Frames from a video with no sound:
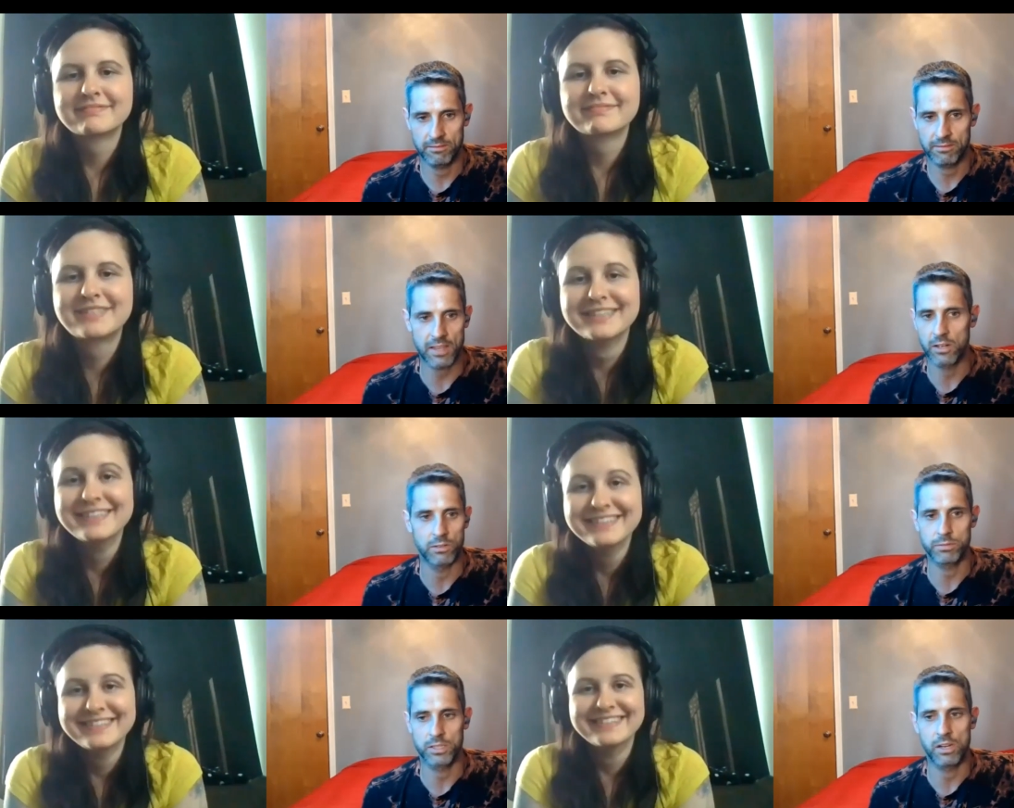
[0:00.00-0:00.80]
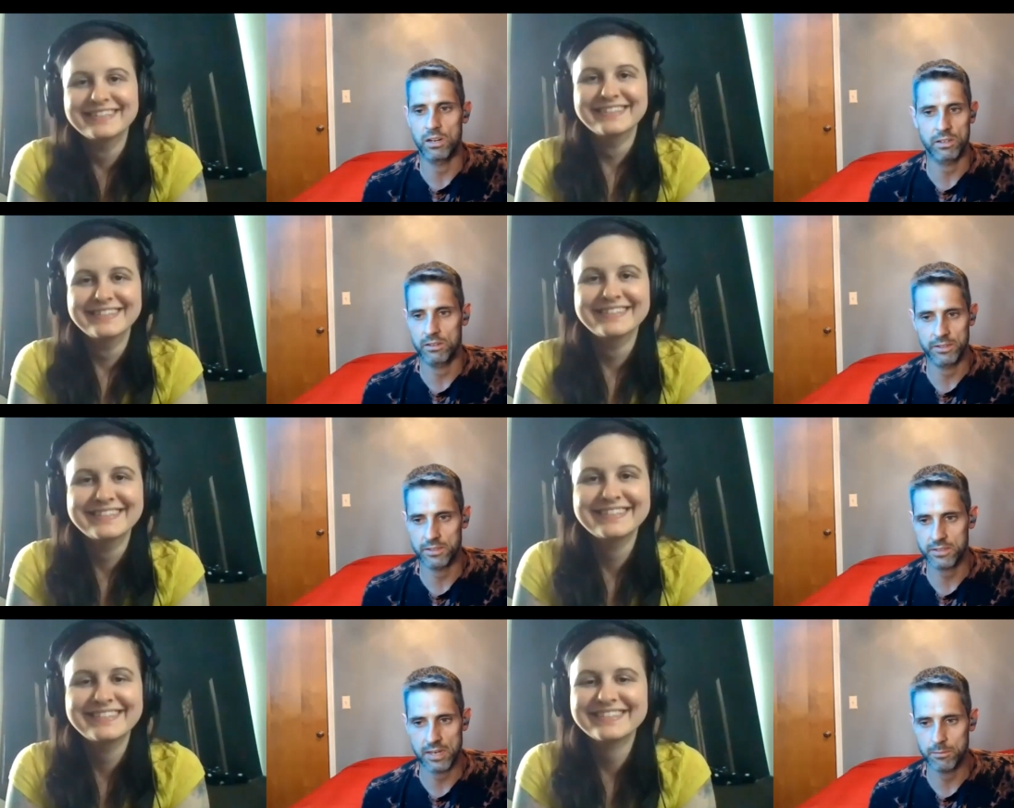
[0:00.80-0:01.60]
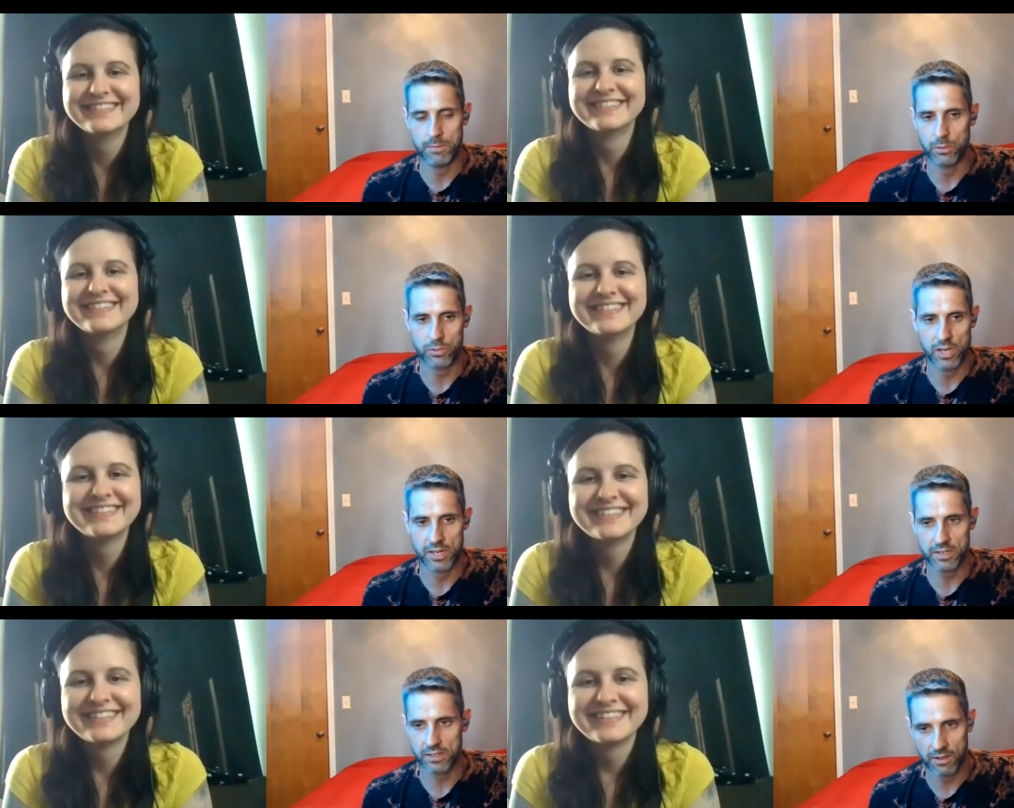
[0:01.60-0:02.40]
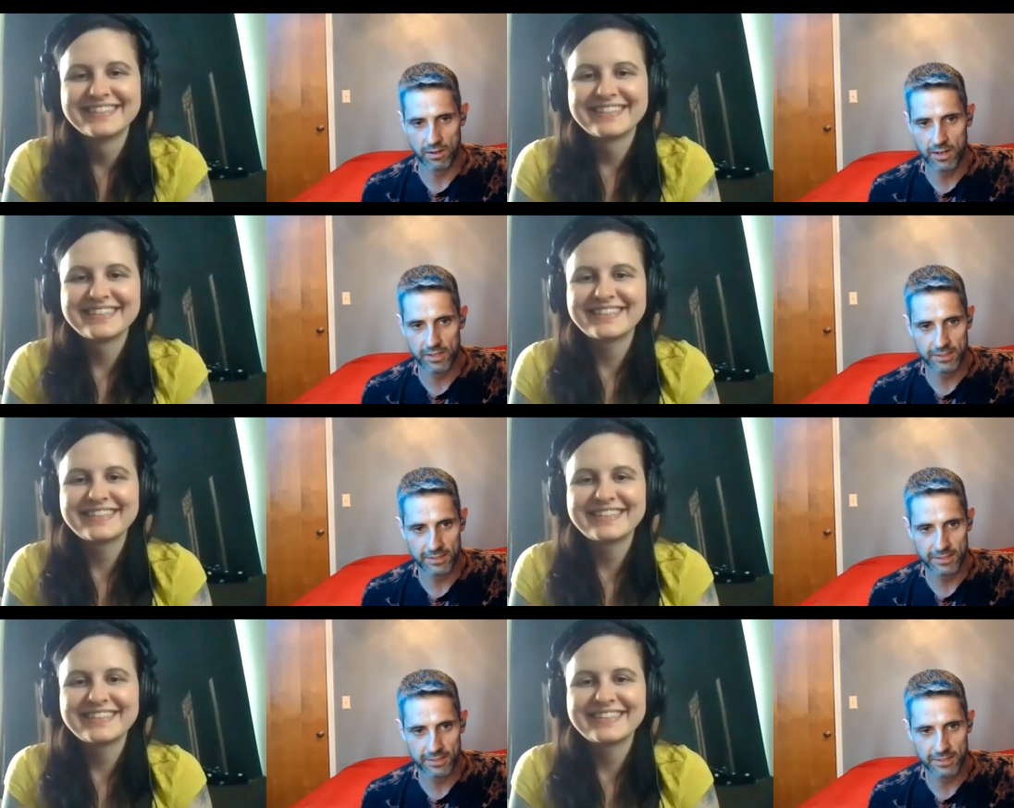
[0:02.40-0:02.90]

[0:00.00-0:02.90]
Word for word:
Speaker 1: They don't belong in the same milkshake. All right.